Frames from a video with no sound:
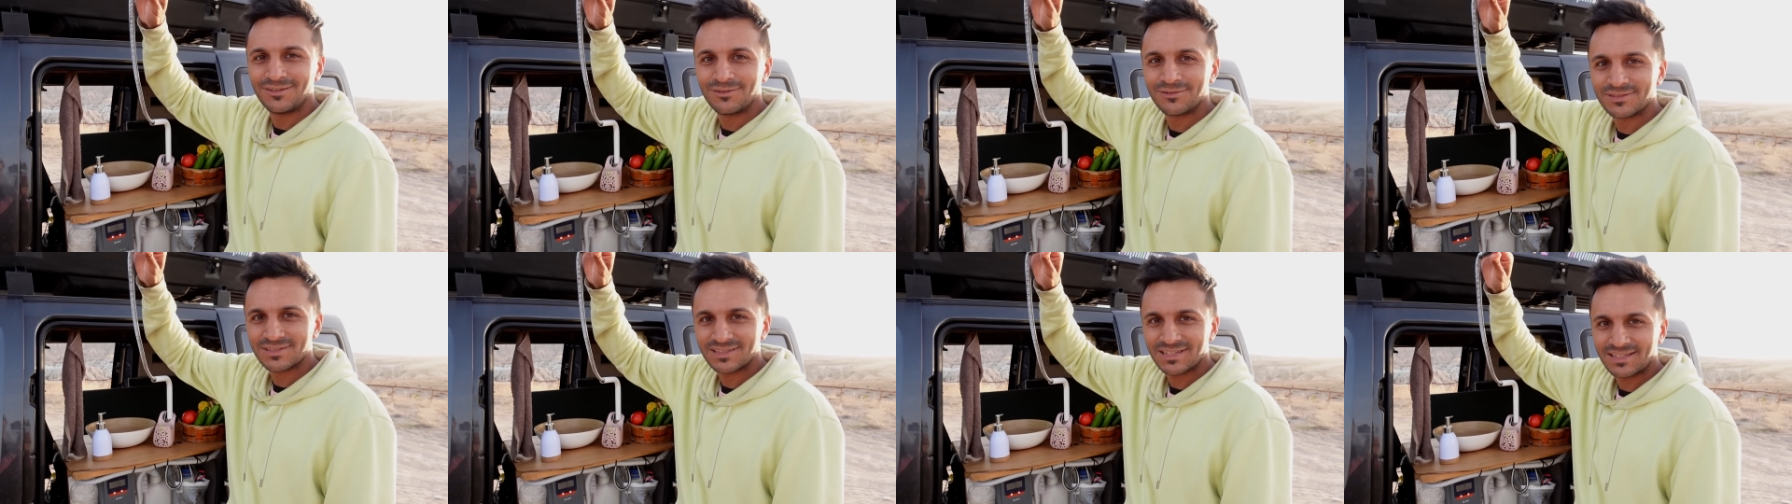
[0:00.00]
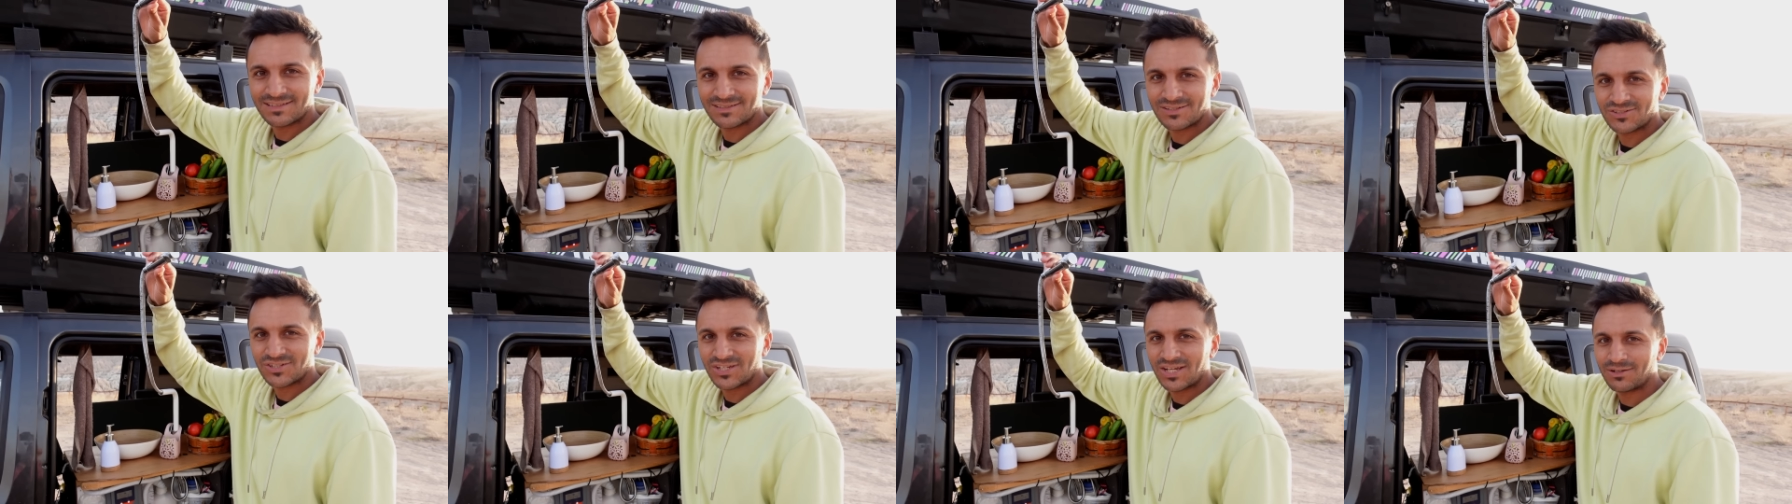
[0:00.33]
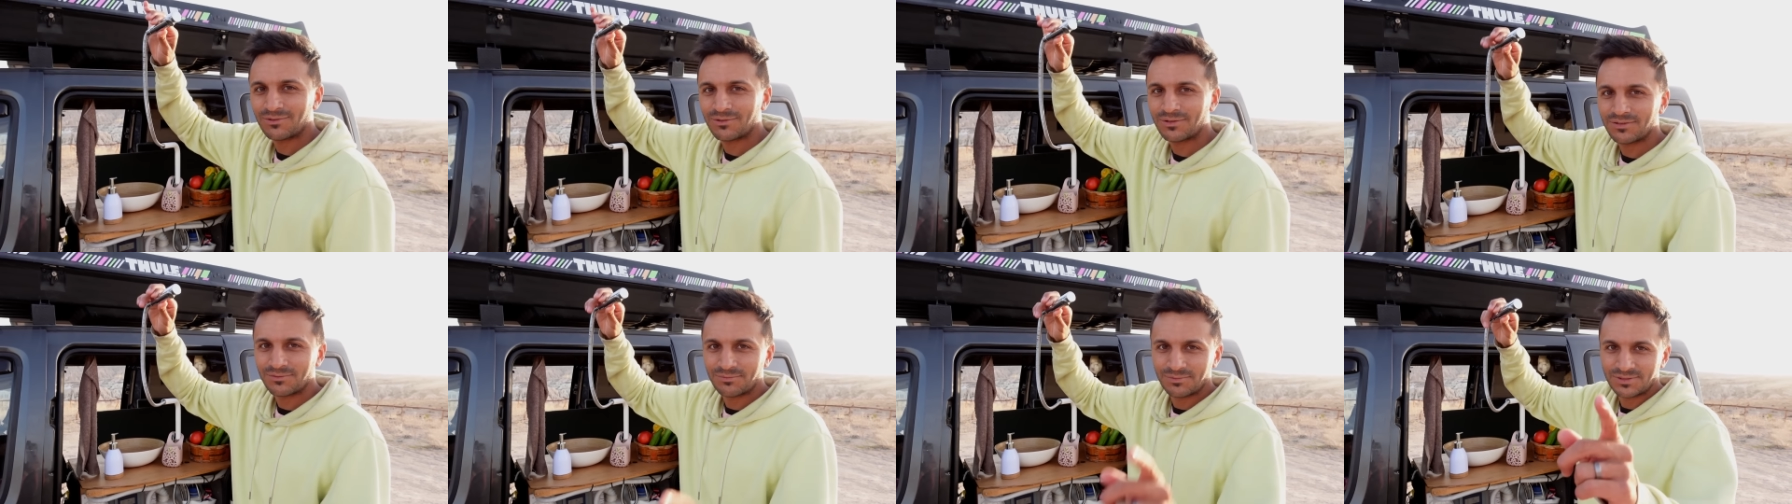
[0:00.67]
use it as a
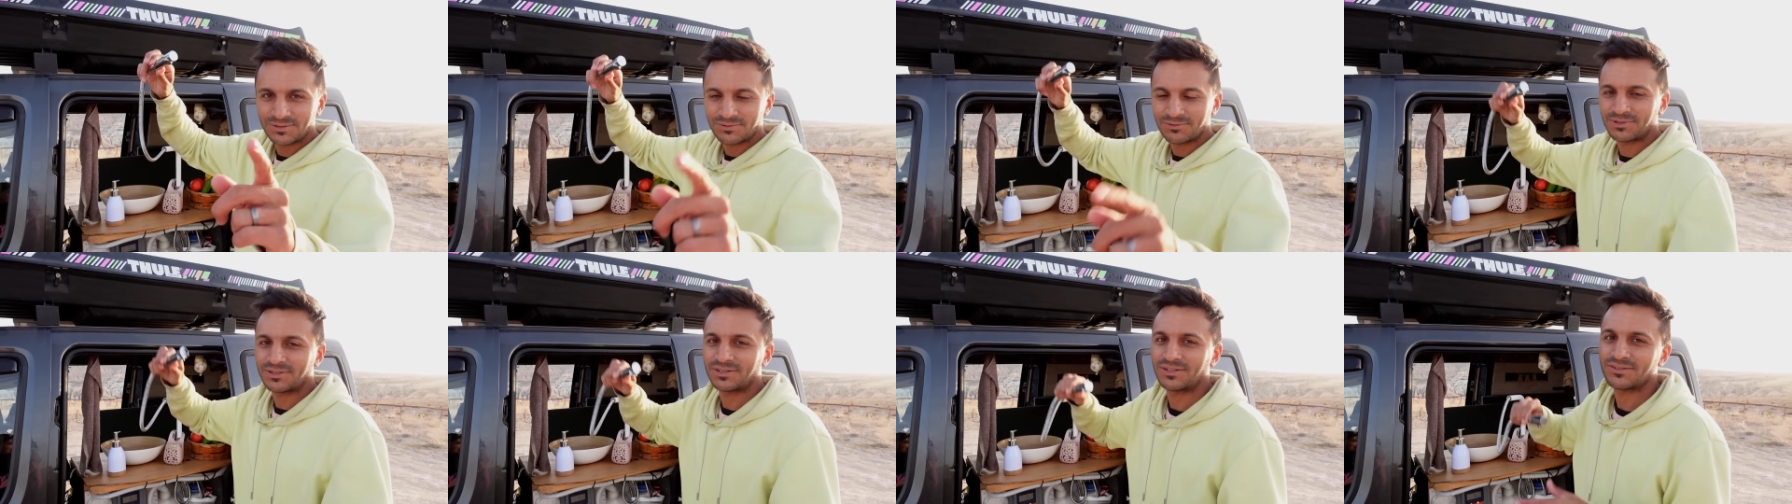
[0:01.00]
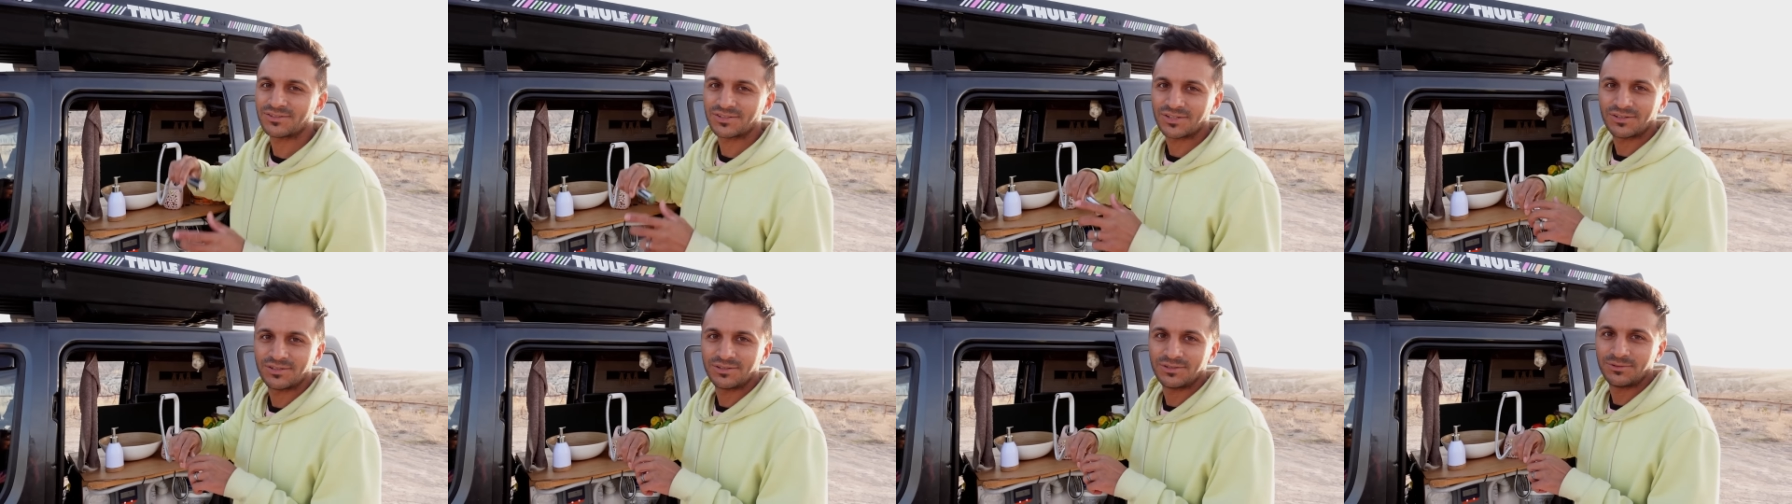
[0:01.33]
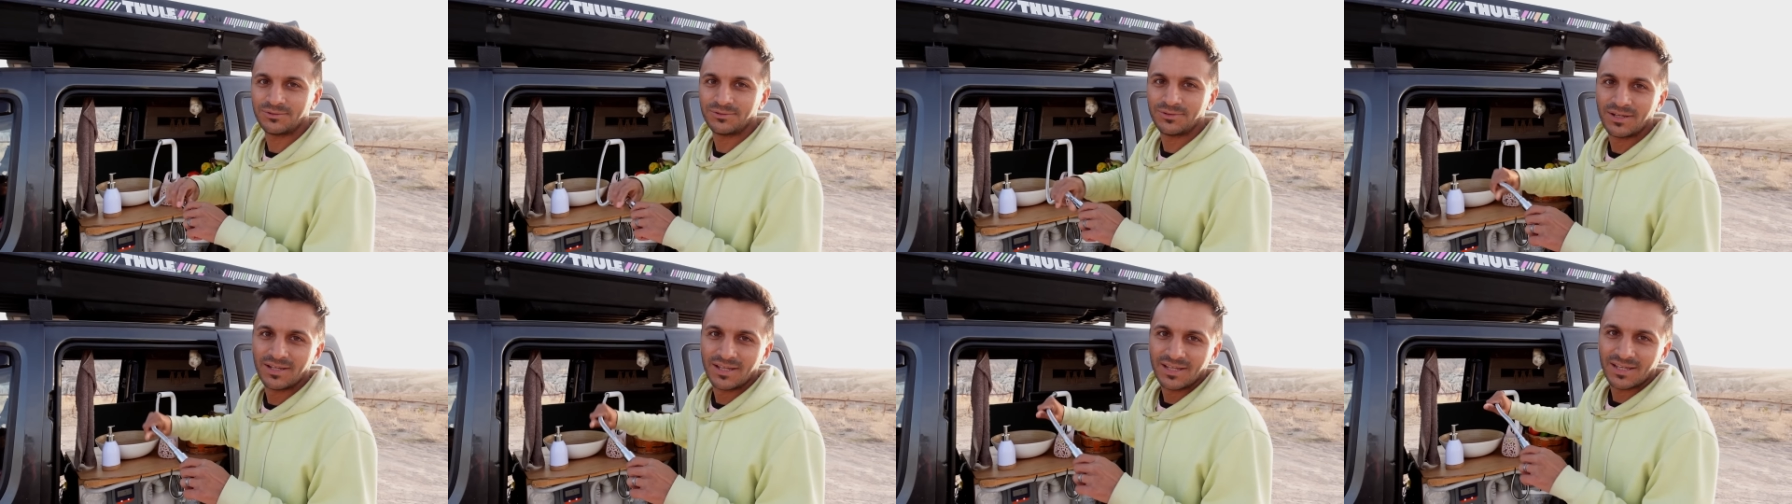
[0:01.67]
shower, which we're going to show
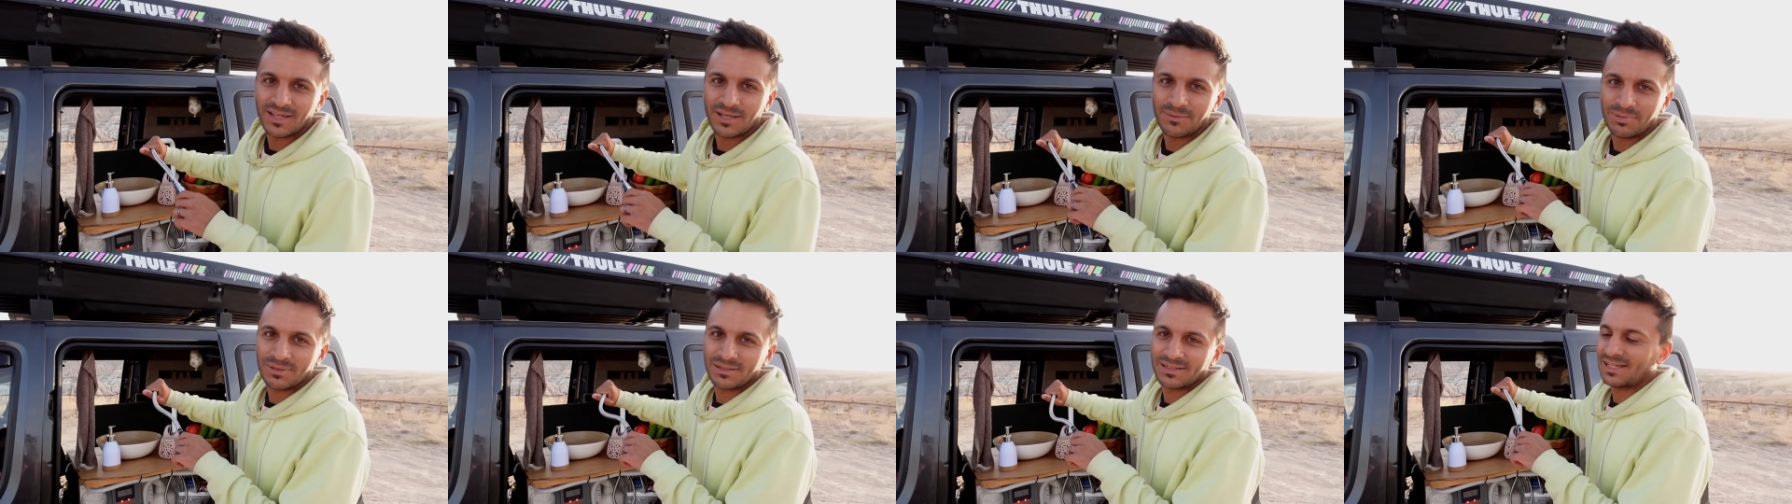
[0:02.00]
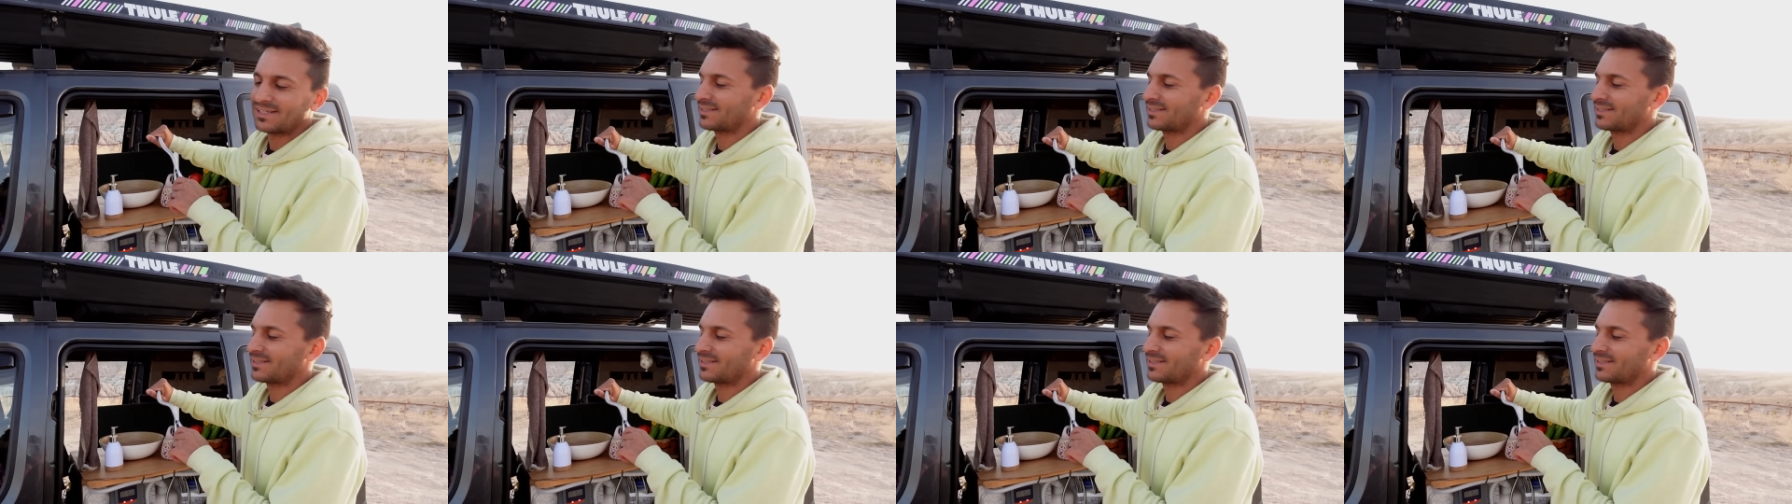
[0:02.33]
you a bit